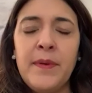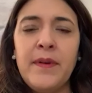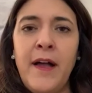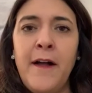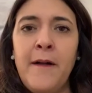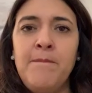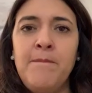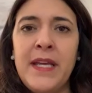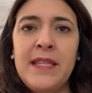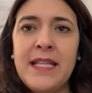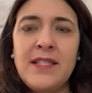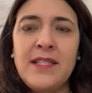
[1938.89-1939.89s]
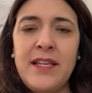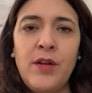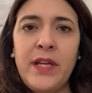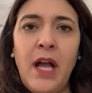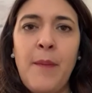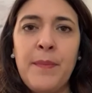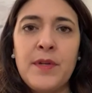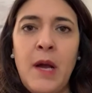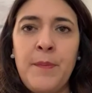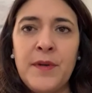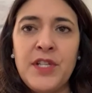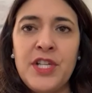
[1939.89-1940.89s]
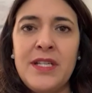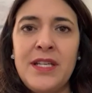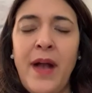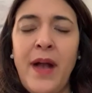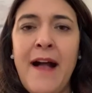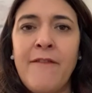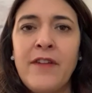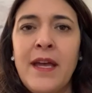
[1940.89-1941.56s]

And that's the only opportunity you have.